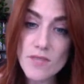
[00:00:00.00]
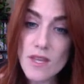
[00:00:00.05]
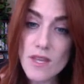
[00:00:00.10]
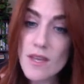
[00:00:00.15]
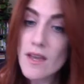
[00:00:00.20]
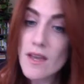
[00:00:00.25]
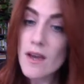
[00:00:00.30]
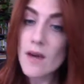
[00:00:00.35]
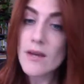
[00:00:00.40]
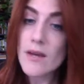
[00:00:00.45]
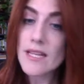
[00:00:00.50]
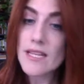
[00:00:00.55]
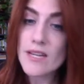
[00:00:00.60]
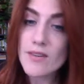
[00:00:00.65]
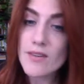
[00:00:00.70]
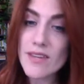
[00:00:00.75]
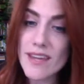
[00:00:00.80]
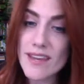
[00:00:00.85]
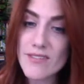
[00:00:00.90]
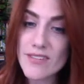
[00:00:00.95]
Oh, hello,
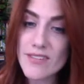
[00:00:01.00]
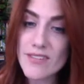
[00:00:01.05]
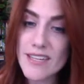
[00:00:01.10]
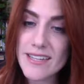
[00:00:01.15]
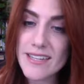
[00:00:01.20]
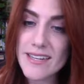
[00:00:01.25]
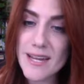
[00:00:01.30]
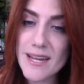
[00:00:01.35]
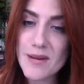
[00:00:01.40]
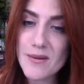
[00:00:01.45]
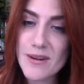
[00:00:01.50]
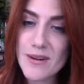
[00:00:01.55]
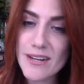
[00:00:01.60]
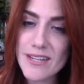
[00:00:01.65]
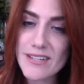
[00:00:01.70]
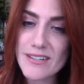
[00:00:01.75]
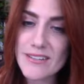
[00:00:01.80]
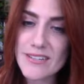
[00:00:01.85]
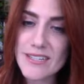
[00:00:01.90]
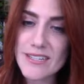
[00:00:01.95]
Kevin. How are
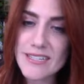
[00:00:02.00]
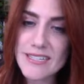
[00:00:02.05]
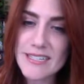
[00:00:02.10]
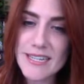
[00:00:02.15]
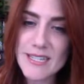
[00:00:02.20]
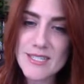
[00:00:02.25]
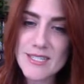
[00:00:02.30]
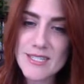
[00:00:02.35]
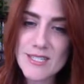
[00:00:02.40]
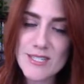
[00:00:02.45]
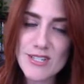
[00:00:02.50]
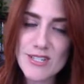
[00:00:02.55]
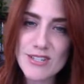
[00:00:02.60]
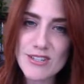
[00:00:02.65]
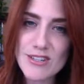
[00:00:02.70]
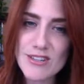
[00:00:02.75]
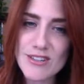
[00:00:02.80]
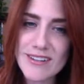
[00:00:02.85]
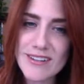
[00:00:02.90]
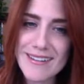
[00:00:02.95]
you? Nice
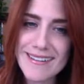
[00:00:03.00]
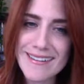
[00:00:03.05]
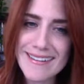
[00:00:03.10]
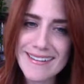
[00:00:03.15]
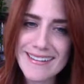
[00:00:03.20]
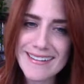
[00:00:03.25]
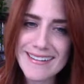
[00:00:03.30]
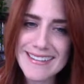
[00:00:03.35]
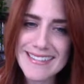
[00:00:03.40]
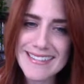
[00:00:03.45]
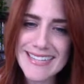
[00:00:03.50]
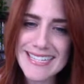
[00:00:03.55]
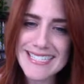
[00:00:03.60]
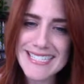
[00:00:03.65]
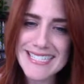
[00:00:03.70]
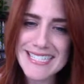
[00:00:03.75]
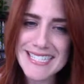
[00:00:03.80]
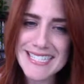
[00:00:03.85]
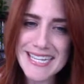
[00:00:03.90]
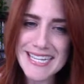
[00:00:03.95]
to
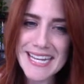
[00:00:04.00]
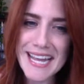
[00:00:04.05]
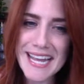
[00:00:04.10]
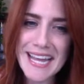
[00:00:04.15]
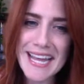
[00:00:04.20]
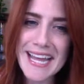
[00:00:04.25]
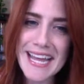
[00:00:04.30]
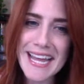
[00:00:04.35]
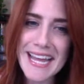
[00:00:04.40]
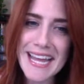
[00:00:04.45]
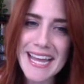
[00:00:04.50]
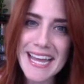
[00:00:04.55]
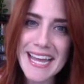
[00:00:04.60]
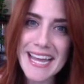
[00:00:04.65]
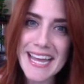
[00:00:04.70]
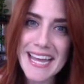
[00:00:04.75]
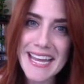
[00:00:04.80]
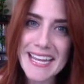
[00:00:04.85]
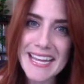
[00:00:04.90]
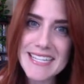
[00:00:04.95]
see ya.
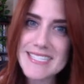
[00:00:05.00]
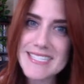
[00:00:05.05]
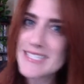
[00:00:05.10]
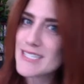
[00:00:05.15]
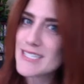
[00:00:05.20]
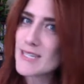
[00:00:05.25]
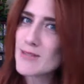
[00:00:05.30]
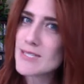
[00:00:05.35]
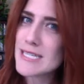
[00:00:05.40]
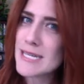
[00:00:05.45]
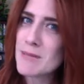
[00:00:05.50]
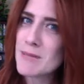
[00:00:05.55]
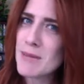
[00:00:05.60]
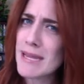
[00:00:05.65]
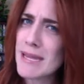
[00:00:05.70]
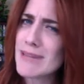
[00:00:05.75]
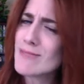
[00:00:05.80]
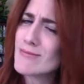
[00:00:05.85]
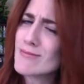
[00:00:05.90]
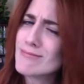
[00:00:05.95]
Nice to see you seeing
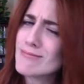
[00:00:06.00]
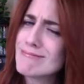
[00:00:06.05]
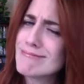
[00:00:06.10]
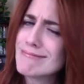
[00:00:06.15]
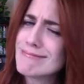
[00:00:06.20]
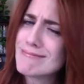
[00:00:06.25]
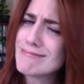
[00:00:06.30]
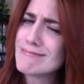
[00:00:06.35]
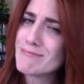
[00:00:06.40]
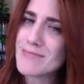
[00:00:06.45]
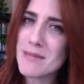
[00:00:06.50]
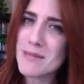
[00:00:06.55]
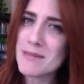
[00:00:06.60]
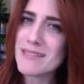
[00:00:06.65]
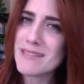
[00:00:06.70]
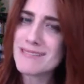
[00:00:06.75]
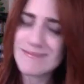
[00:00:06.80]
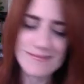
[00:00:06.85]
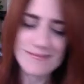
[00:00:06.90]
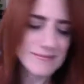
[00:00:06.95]
me. Maybe?
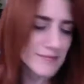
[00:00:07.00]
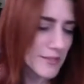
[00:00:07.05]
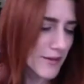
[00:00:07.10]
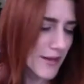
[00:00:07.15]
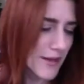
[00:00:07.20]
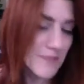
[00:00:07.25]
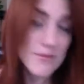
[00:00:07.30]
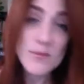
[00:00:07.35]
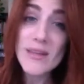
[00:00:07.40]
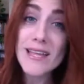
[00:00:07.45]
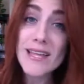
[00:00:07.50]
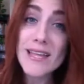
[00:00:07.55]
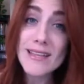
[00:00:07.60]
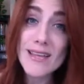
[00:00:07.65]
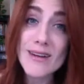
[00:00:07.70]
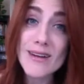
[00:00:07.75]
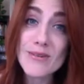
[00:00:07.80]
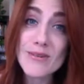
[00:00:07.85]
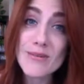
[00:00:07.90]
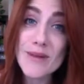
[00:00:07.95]
Okay. Well,
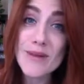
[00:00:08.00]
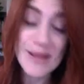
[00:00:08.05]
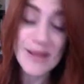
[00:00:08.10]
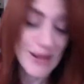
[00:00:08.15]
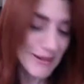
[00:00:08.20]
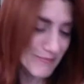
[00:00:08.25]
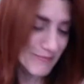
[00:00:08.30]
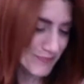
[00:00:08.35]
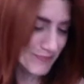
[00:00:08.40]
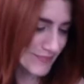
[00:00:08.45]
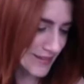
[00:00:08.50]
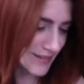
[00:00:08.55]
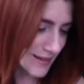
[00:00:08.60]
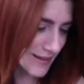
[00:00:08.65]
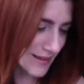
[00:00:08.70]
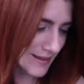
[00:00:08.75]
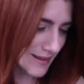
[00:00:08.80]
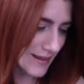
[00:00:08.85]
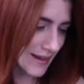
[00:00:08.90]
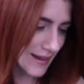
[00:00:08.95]
hello. Welcome.
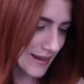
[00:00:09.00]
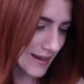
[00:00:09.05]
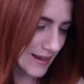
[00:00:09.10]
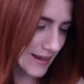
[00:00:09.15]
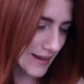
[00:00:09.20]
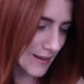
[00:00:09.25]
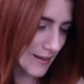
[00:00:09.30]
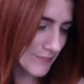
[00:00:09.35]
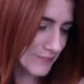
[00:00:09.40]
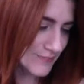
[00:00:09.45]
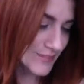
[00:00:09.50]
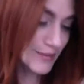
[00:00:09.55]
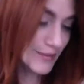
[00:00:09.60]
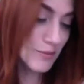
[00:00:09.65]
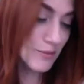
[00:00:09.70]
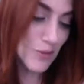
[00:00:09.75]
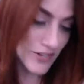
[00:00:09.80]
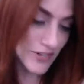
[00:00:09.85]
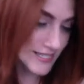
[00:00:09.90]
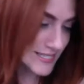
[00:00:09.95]

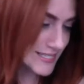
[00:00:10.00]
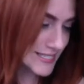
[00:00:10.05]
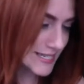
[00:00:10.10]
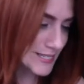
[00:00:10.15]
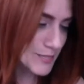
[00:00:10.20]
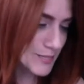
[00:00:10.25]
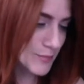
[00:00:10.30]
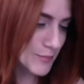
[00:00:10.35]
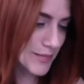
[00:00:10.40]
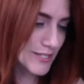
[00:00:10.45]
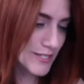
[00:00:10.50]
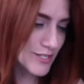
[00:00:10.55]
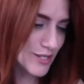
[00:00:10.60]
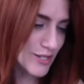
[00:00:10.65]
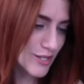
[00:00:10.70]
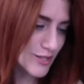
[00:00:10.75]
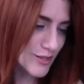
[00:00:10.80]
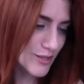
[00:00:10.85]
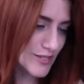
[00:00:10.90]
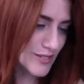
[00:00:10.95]
Warren said depends on
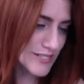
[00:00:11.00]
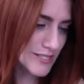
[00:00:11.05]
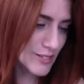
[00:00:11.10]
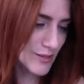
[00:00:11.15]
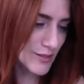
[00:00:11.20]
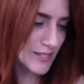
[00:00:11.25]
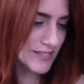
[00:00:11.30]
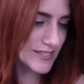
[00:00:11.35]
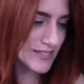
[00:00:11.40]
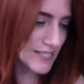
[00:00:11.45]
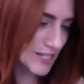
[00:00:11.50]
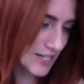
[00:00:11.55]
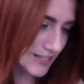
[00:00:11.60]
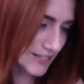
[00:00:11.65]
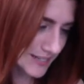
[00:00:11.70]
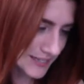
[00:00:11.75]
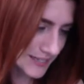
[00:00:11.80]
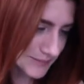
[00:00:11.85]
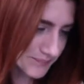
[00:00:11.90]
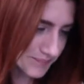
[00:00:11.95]
who is doing the
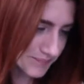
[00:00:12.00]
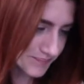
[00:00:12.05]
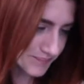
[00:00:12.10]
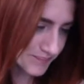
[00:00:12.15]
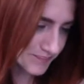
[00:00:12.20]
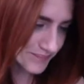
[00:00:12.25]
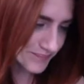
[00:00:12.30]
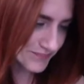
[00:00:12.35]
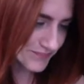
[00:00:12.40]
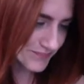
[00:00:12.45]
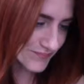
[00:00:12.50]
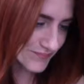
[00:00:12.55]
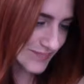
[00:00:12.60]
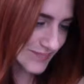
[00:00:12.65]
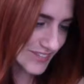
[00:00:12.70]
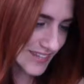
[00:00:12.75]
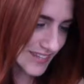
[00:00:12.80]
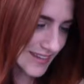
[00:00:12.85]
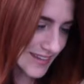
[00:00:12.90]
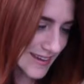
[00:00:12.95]
talking.
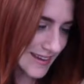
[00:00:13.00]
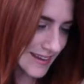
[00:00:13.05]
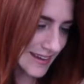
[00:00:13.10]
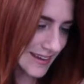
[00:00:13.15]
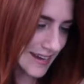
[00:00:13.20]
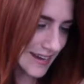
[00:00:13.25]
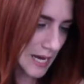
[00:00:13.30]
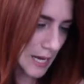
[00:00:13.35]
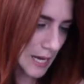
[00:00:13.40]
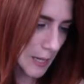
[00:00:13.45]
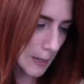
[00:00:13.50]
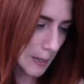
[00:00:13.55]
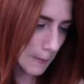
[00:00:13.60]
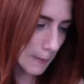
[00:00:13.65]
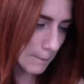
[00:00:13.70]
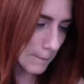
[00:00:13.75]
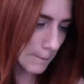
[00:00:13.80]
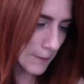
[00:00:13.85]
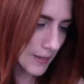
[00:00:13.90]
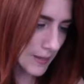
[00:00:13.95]

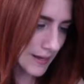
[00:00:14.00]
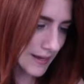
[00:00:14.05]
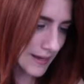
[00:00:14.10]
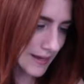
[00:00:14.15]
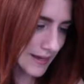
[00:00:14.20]
Yeah,